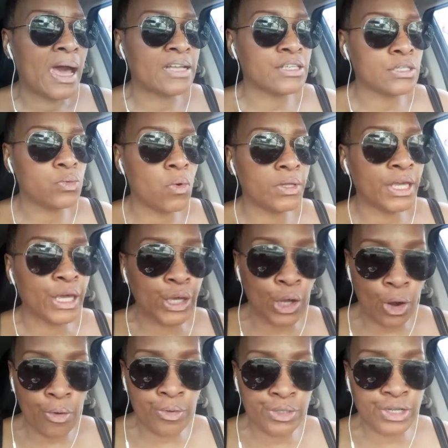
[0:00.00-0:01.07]
just want to
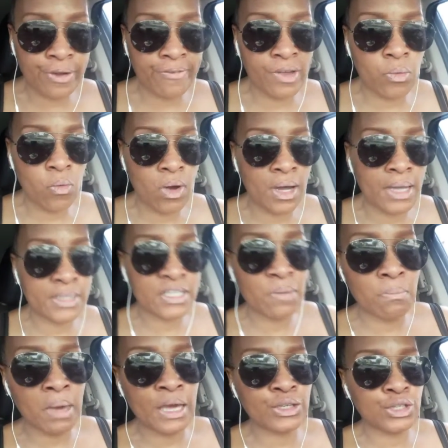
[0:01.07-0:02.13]
encourage everyone to
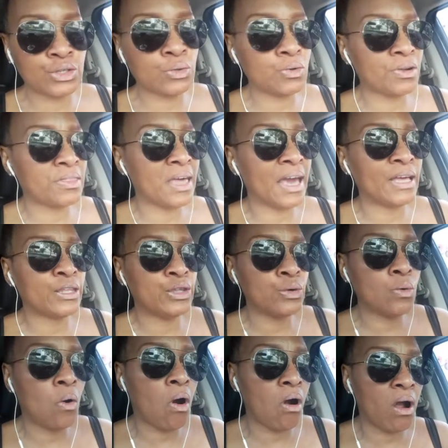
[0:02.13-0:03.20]
make sure that
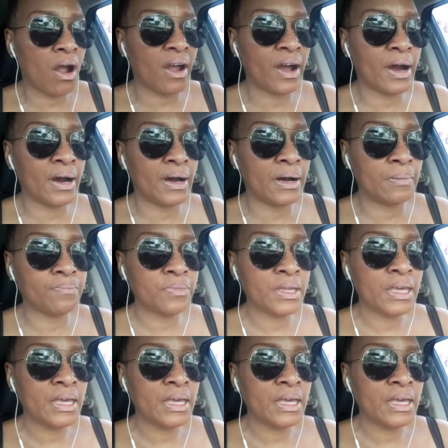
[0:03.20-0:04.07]
you are